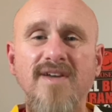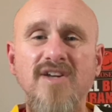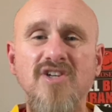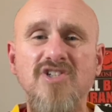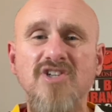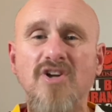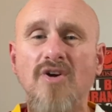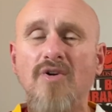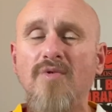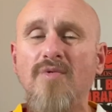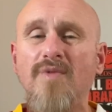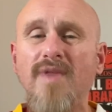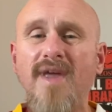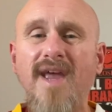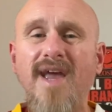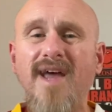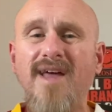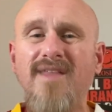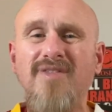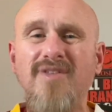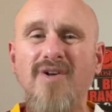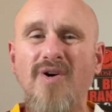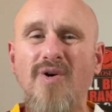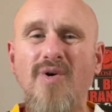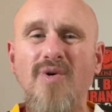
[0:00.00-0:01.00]
show. They
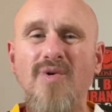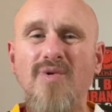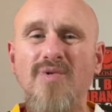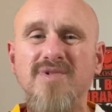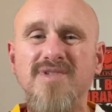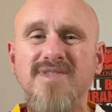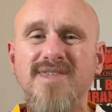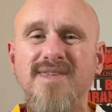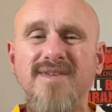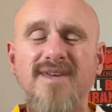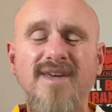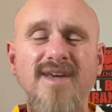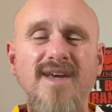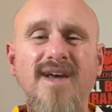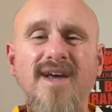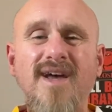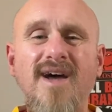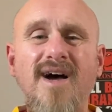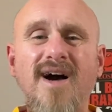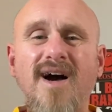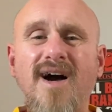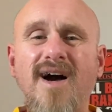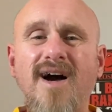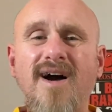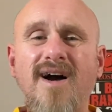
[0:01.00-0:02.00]
had those.
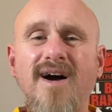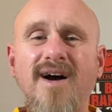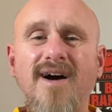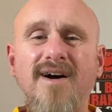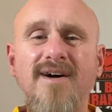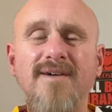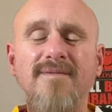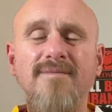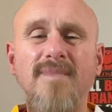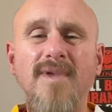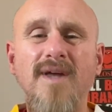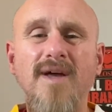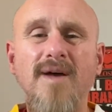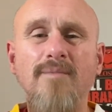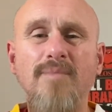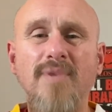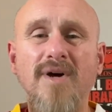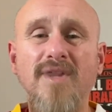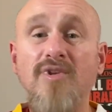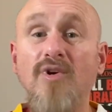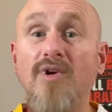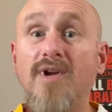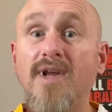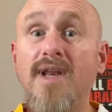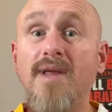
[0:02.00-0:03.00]

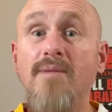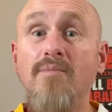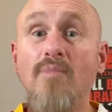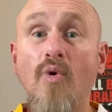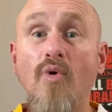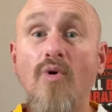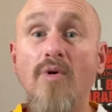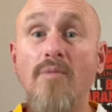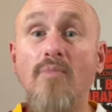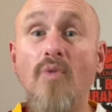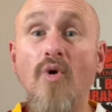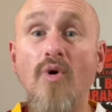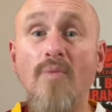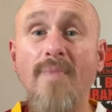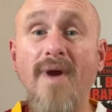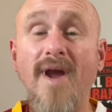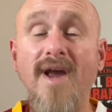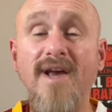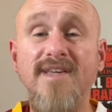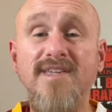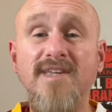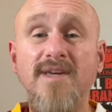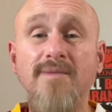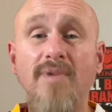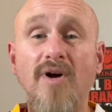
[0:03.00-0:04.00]
But they're getting more and more
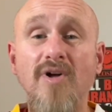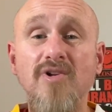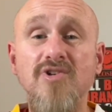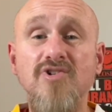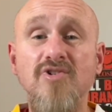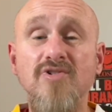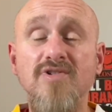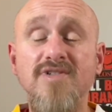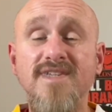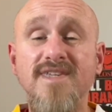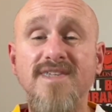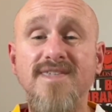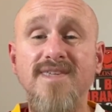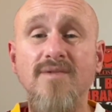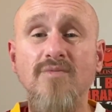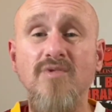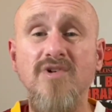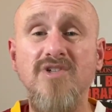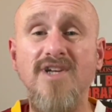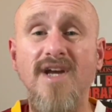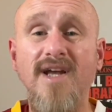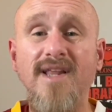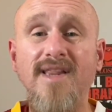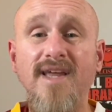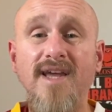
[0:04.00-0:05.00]
basketball jerseys in,
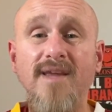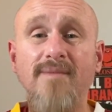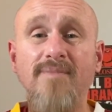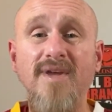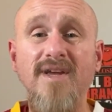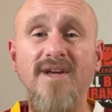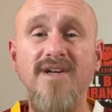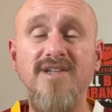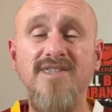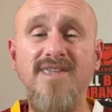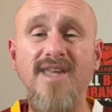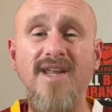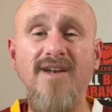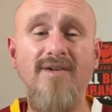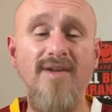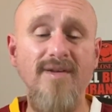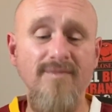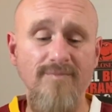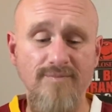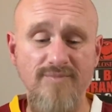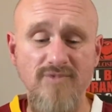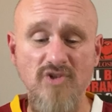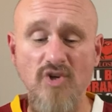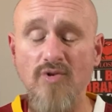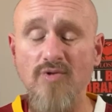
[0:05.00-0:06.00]
which I like because
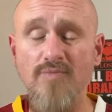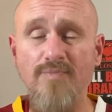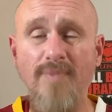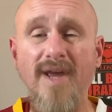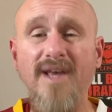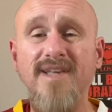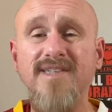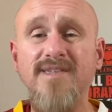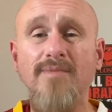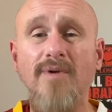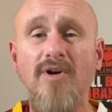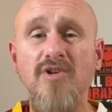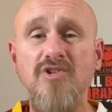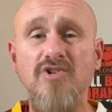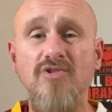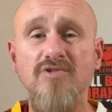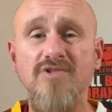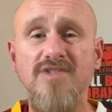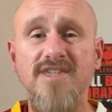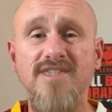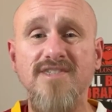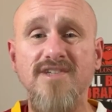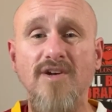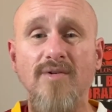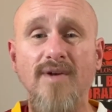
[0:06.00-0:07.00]
basketball
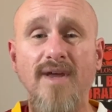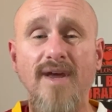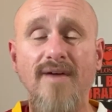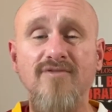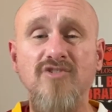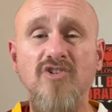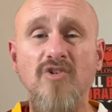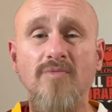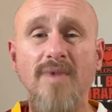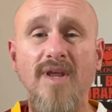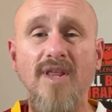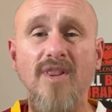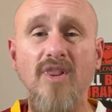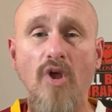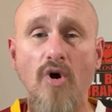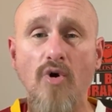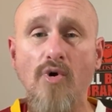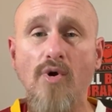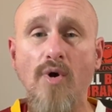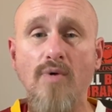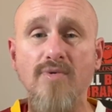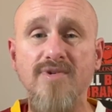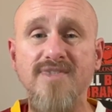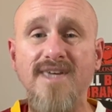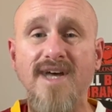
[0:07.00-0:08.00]
jerseys don't have too many
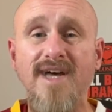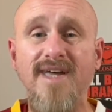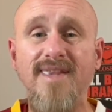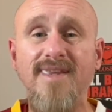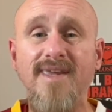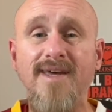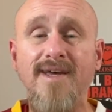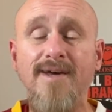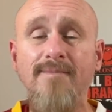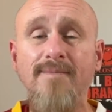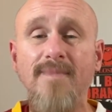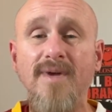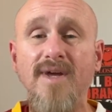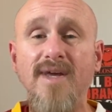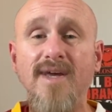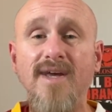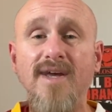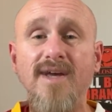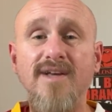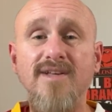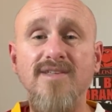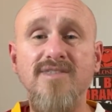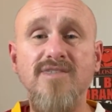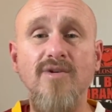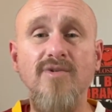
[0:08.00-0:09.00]
logos on them,
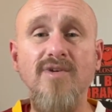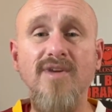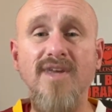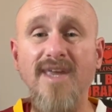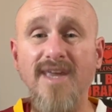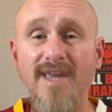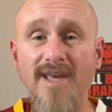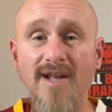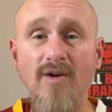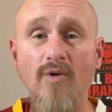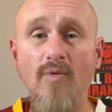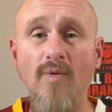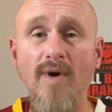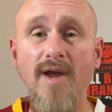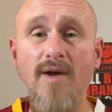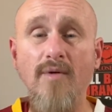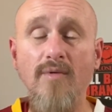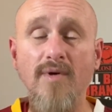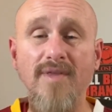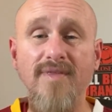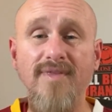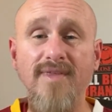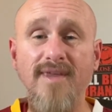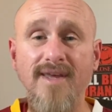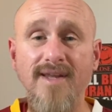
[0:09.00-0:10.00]
so you can get away
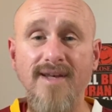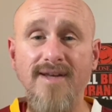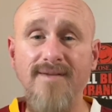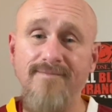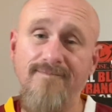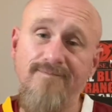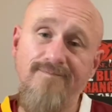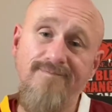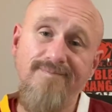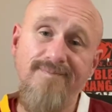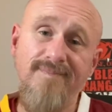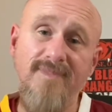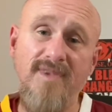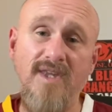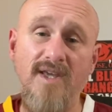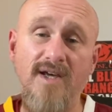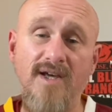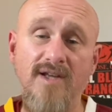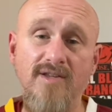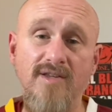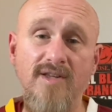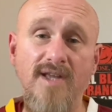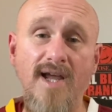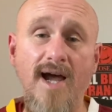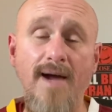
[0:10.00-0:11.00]
with it,
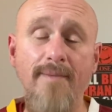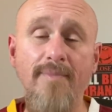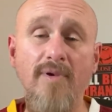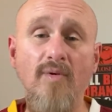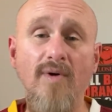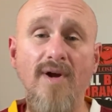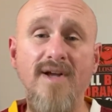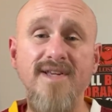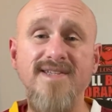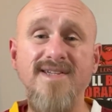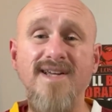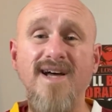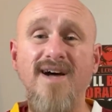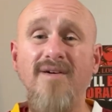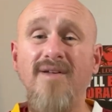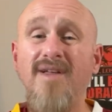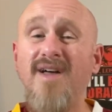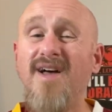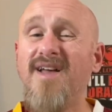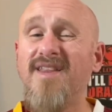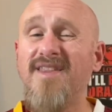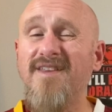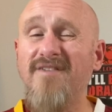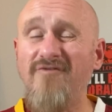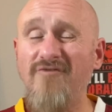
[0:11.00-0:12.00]
the copyrights. Now,
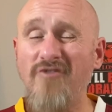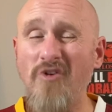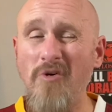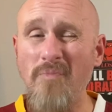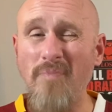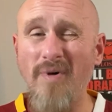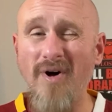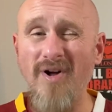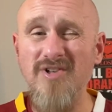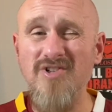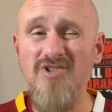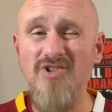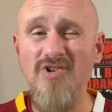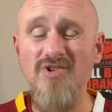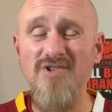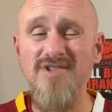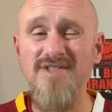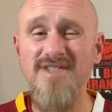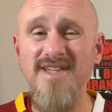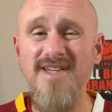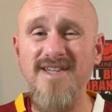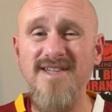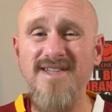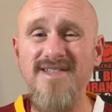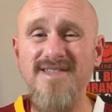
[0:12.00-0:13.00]
the football
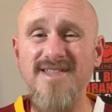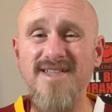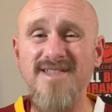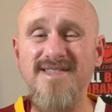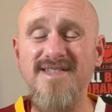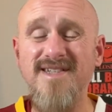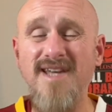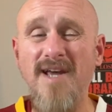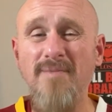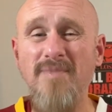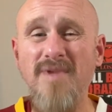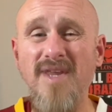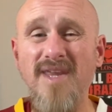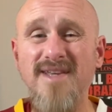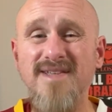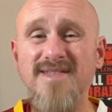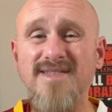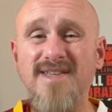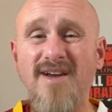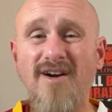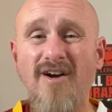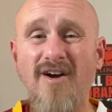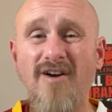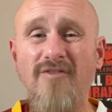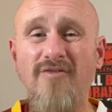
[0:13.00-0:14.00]
jerseys, as tempting as
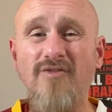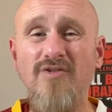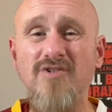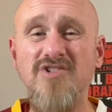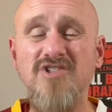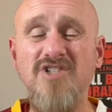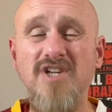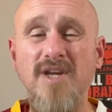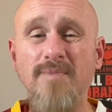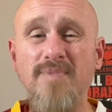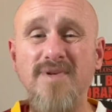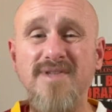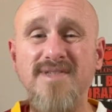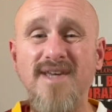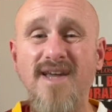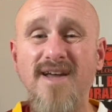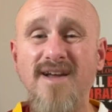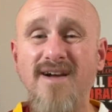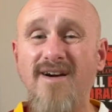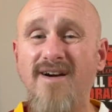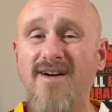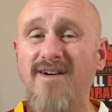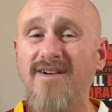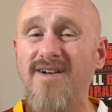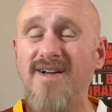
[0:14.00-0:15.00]
they are for as cheap as they
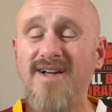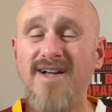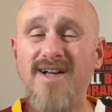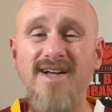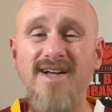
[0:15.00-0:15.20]
are,